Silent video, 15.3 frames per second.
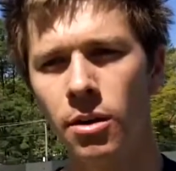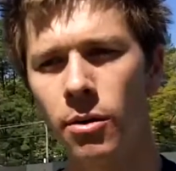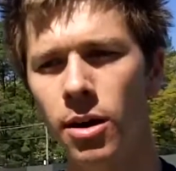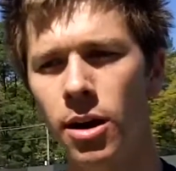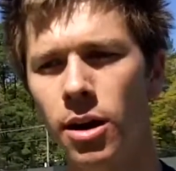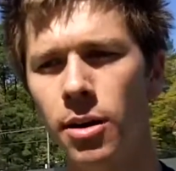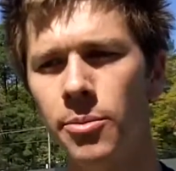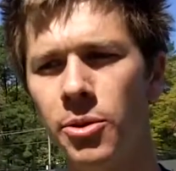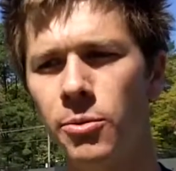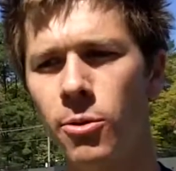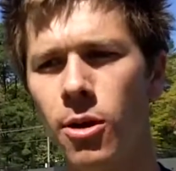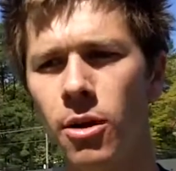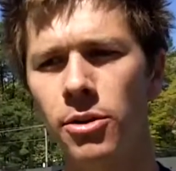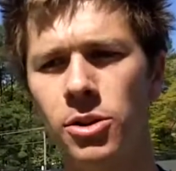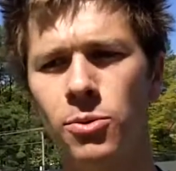well I mean
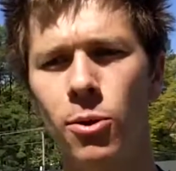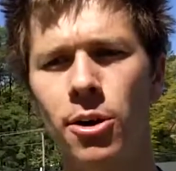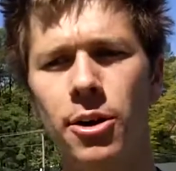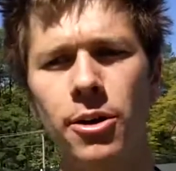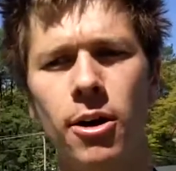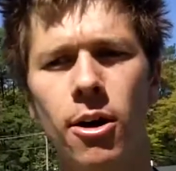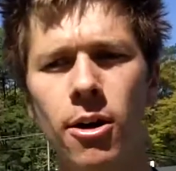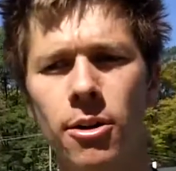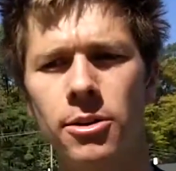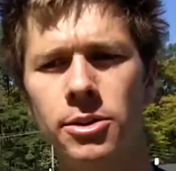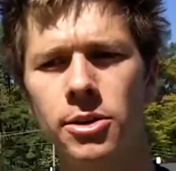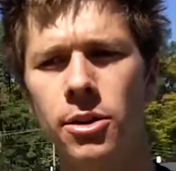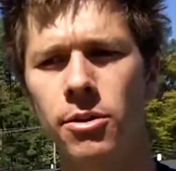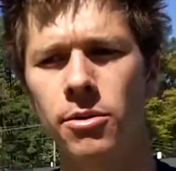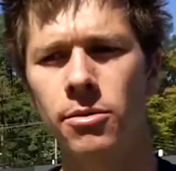we're always working hard
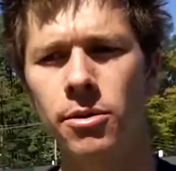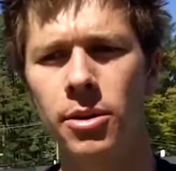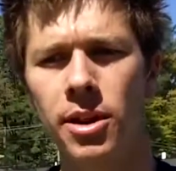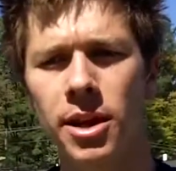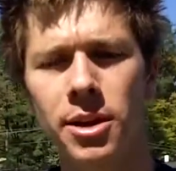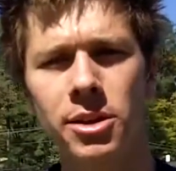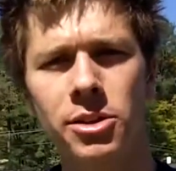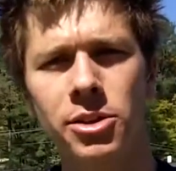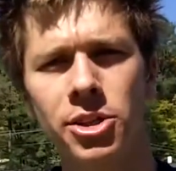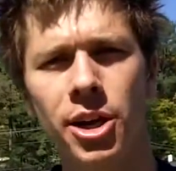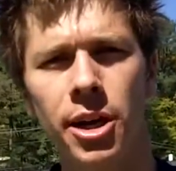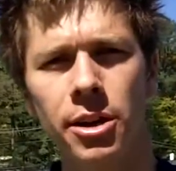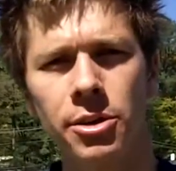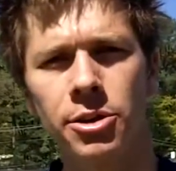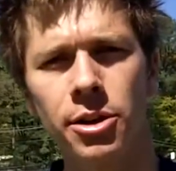so that doesn't
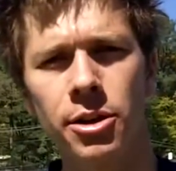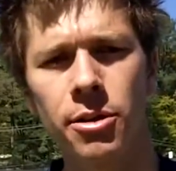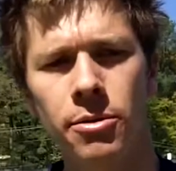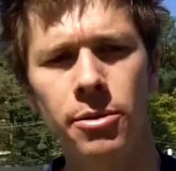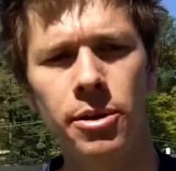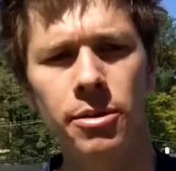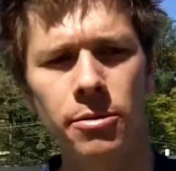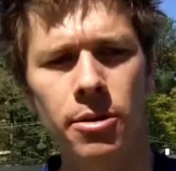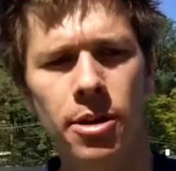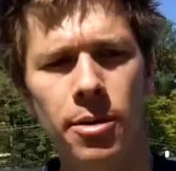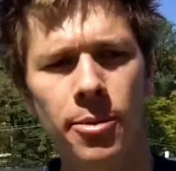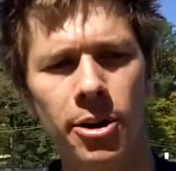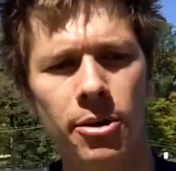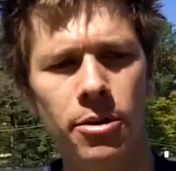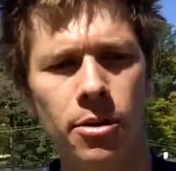change you know we
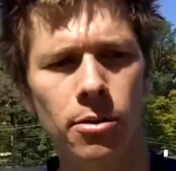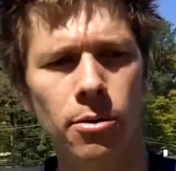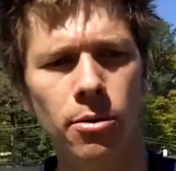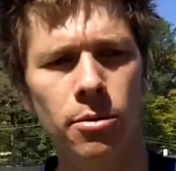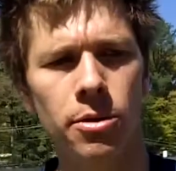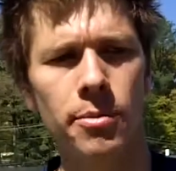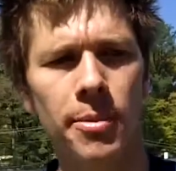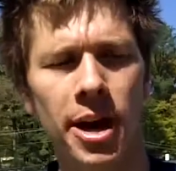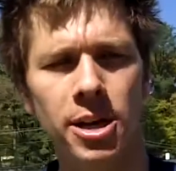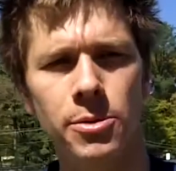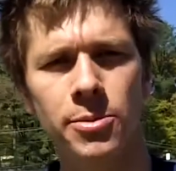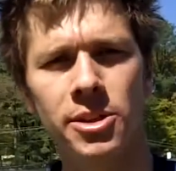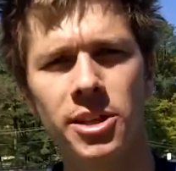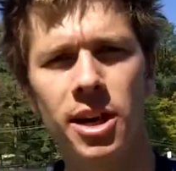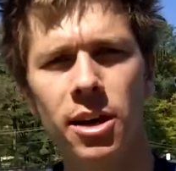come out on the court with a match
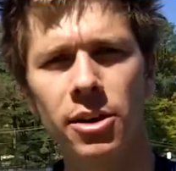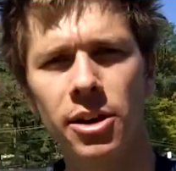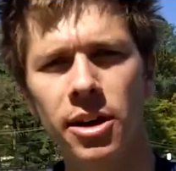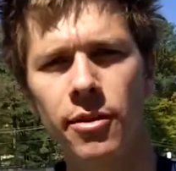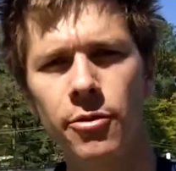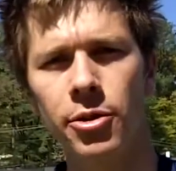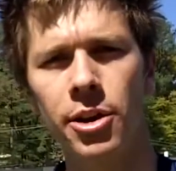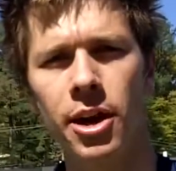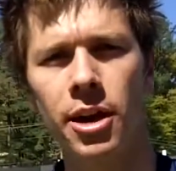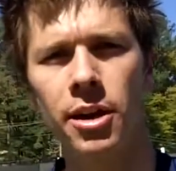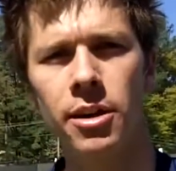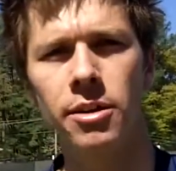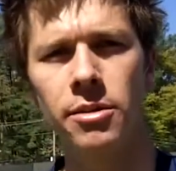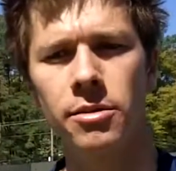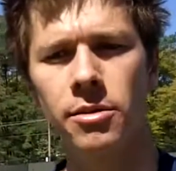mentality every
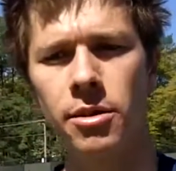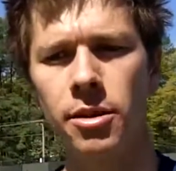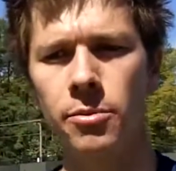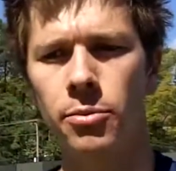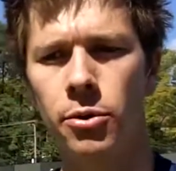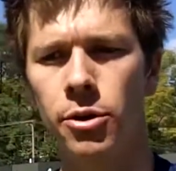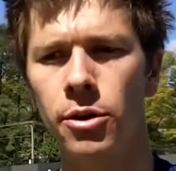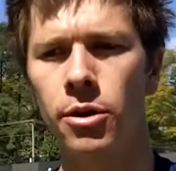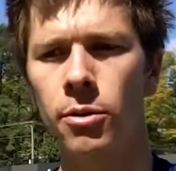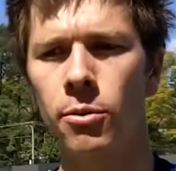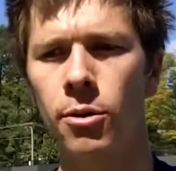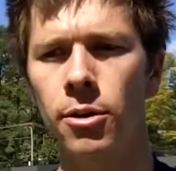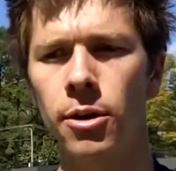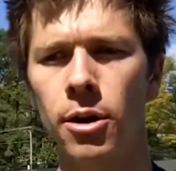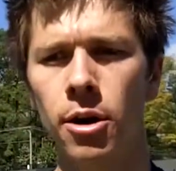day and, and put in our
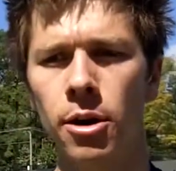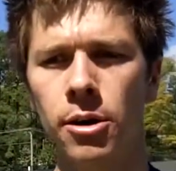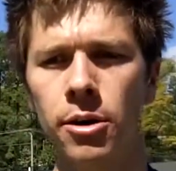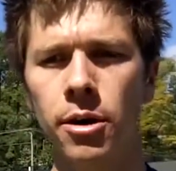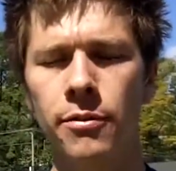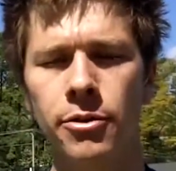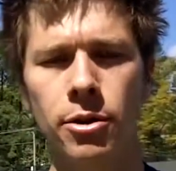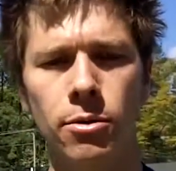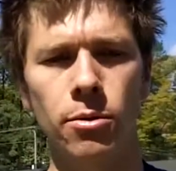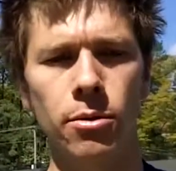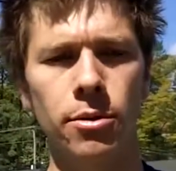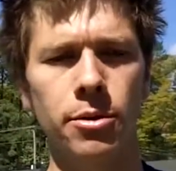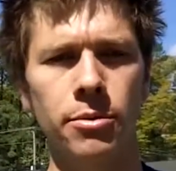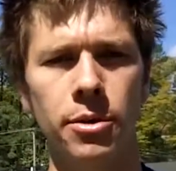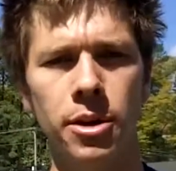work on and off the
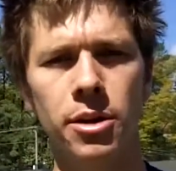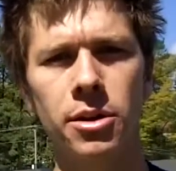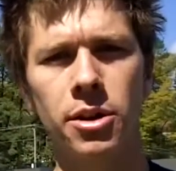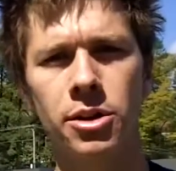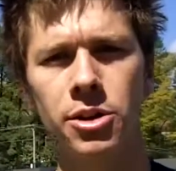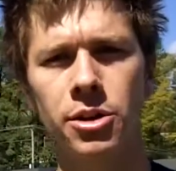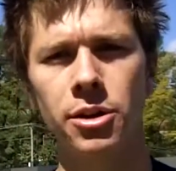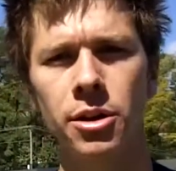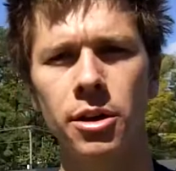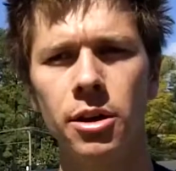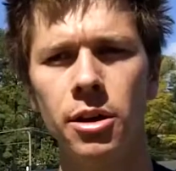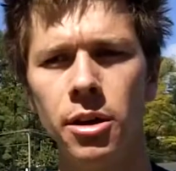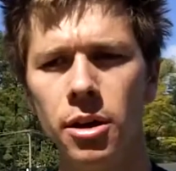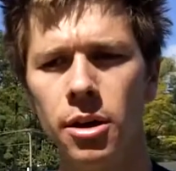court doing conditioning